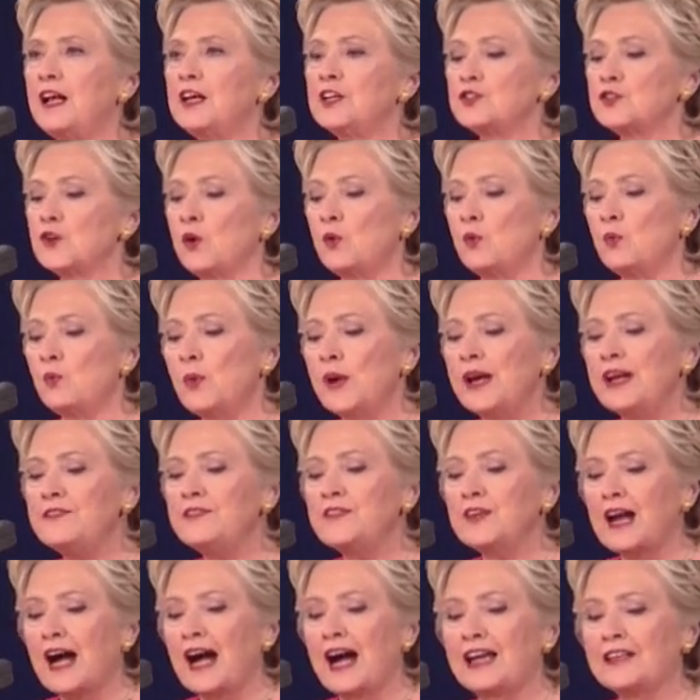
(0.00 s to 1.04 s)
So
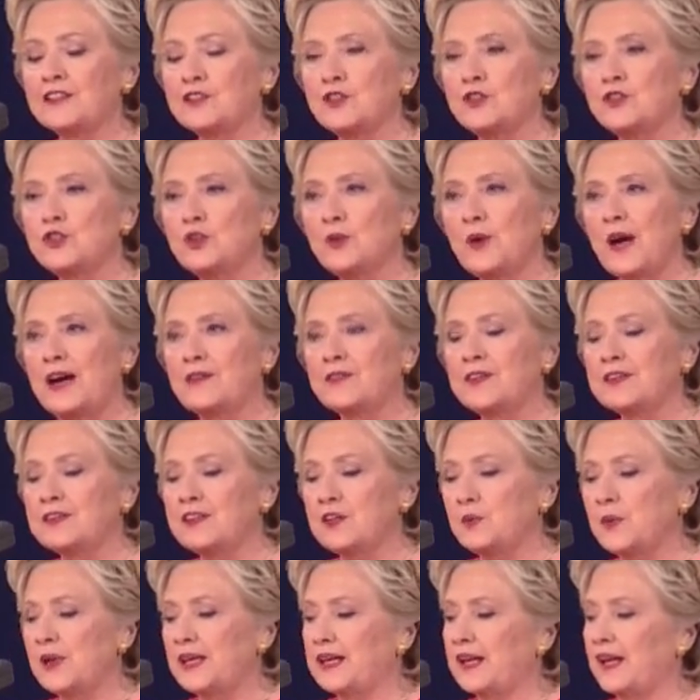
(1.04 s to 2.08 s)
we've got to do
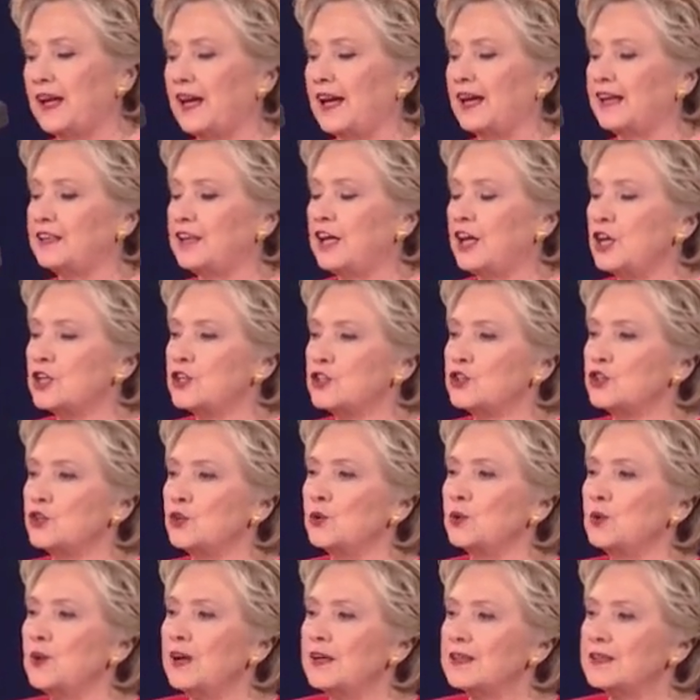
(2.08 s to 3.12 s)
everything we can
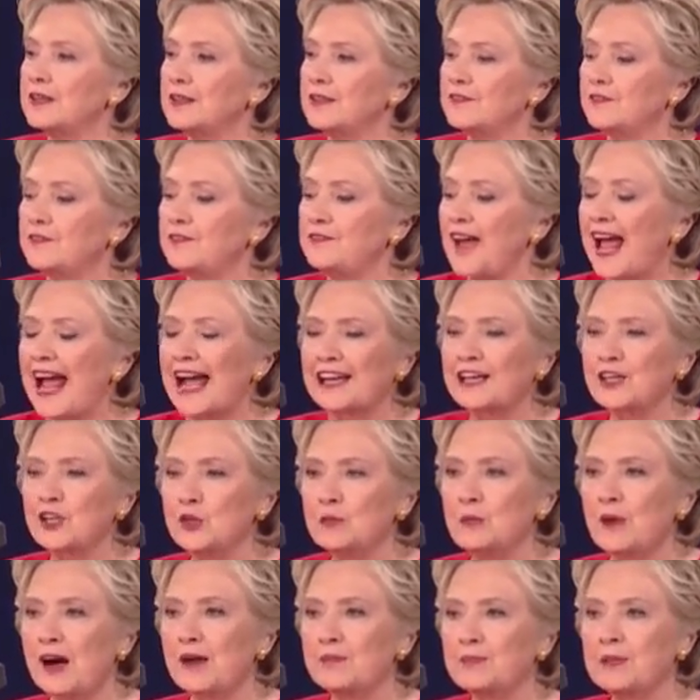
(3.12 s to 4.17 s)
to
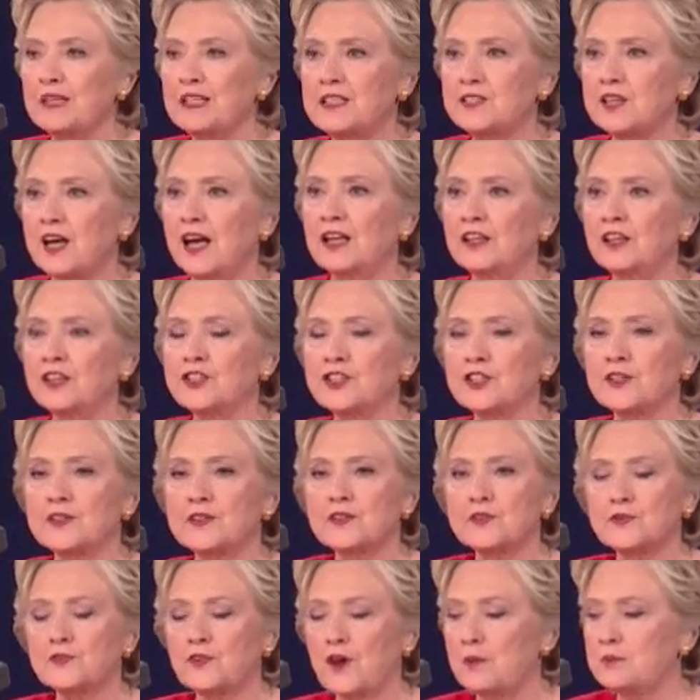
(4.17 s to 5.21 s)
vacuum up
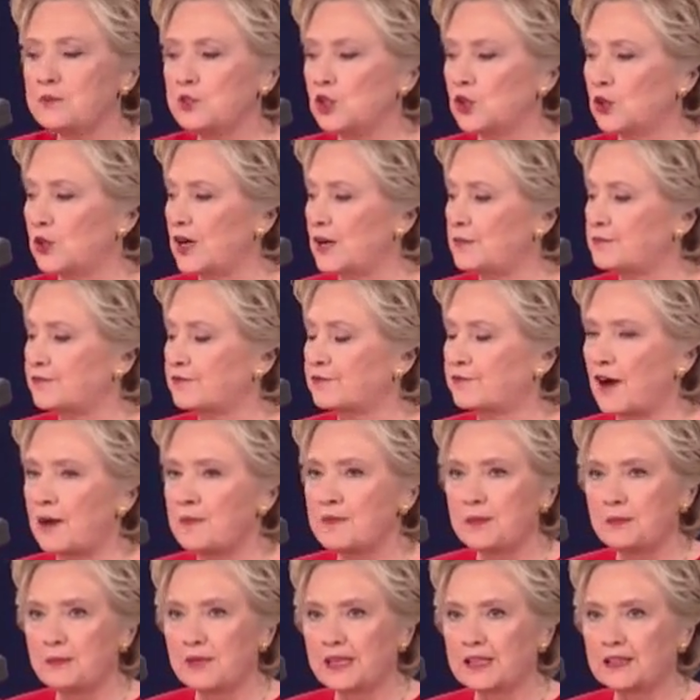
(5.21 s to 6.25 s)
intelligence from Europe,
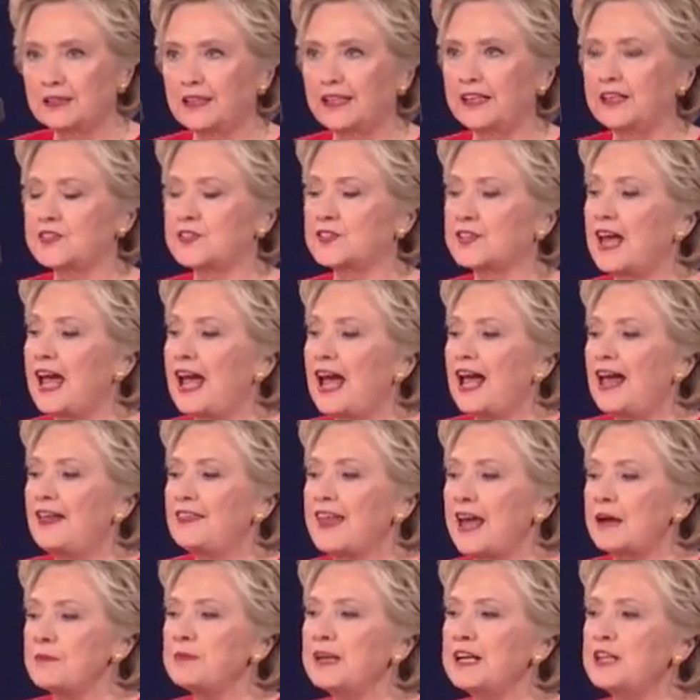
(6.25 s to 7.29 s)
from the Middle East.
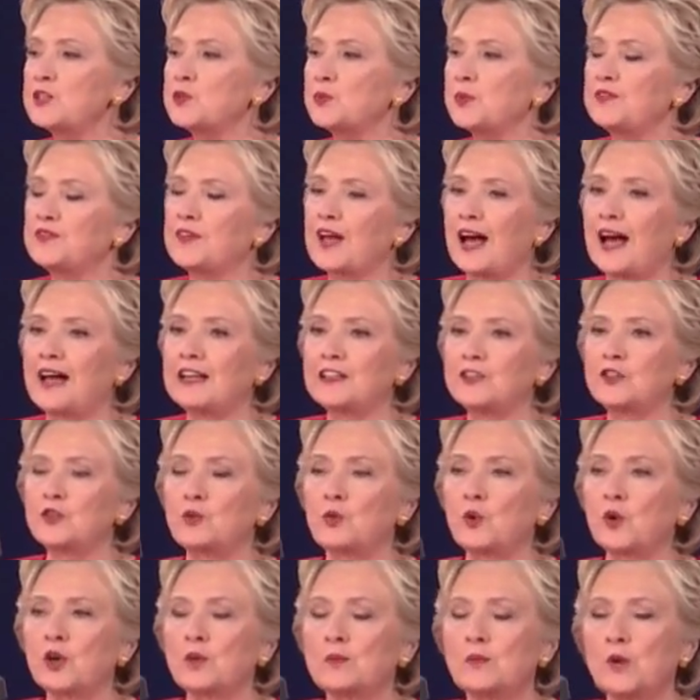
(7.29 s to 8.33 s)
That means we've got to
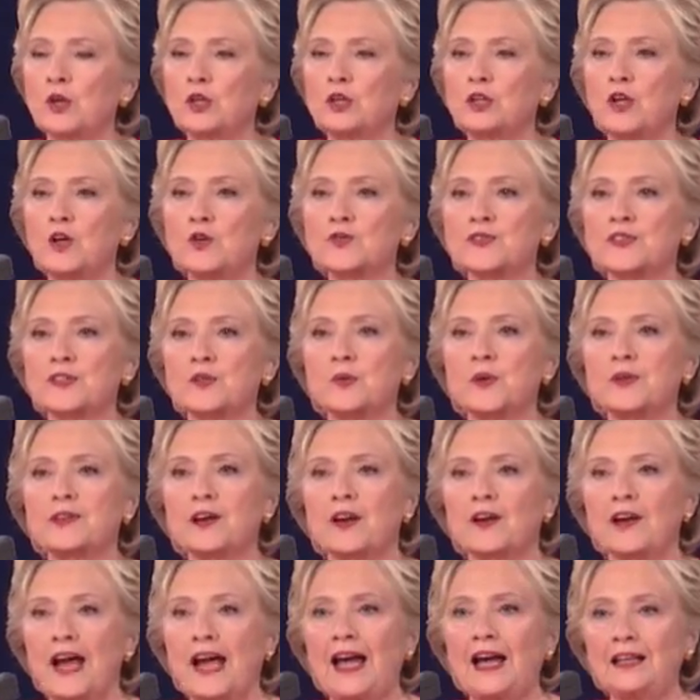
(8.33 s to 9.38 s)
work more closely with
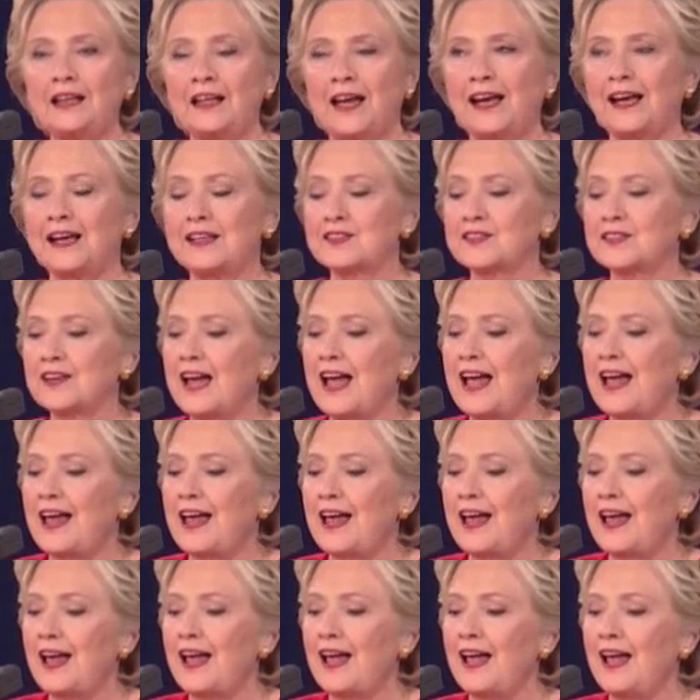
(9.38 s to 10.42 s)
our allies.
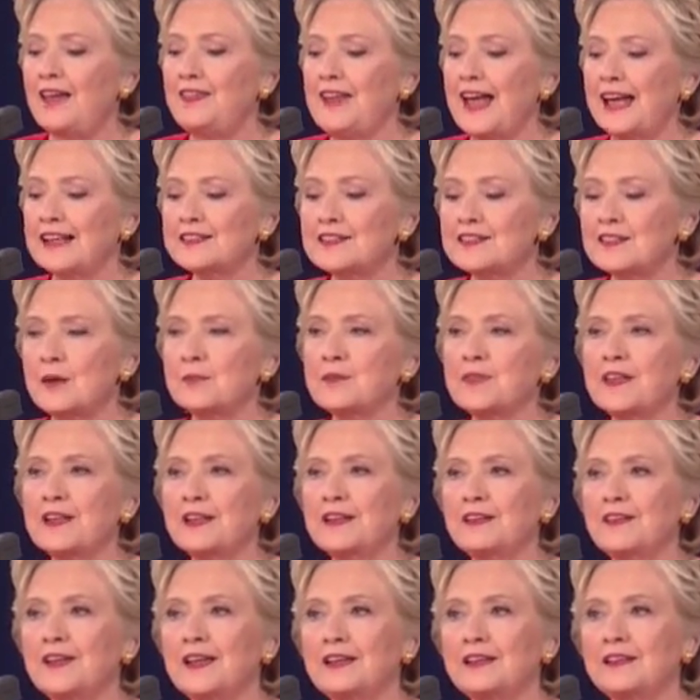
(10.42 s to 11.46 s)
And that's
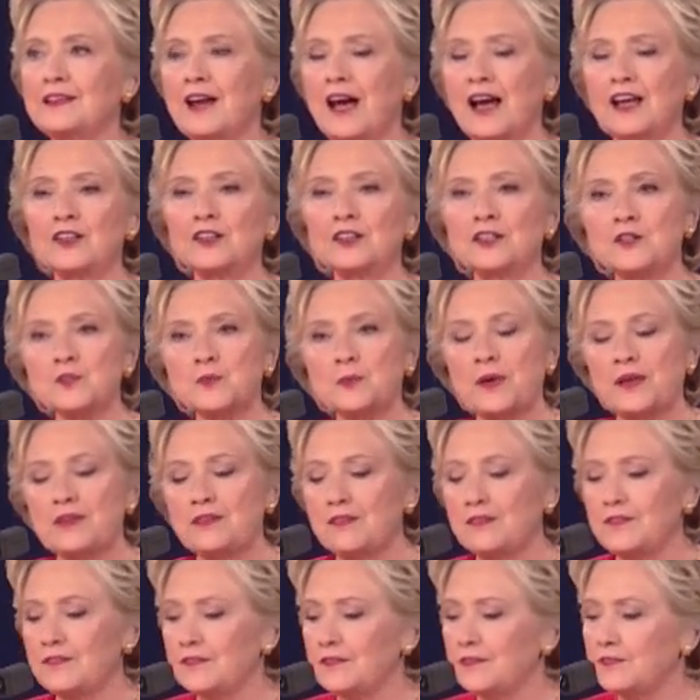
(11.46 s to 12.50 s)
something that Donald has
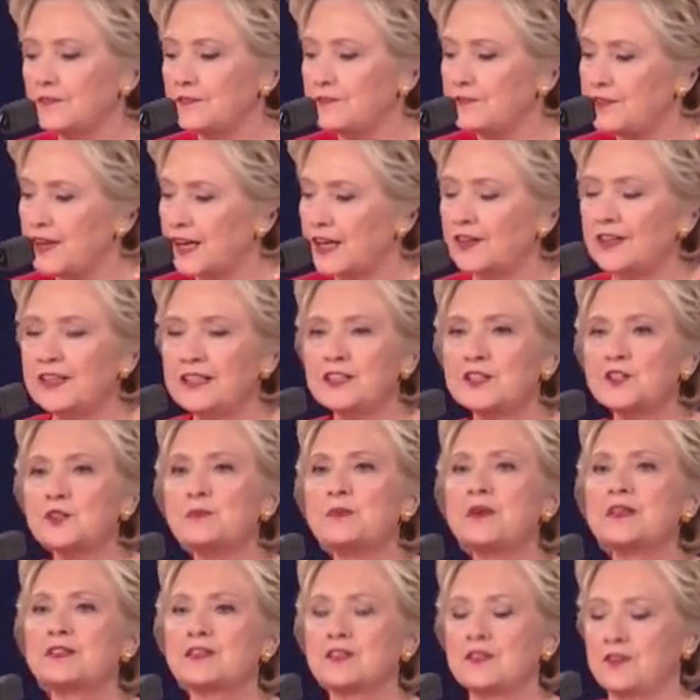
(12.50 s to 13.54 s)
been very
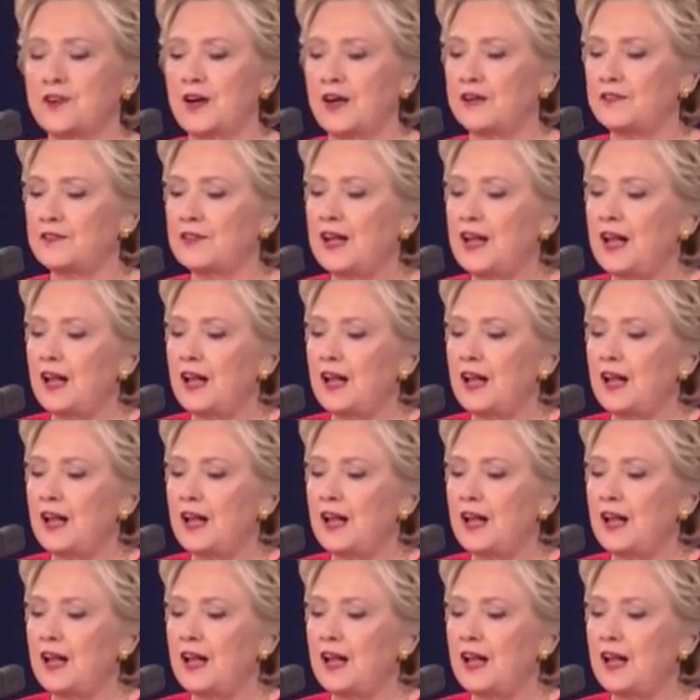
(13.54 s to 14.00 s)
dismissive of.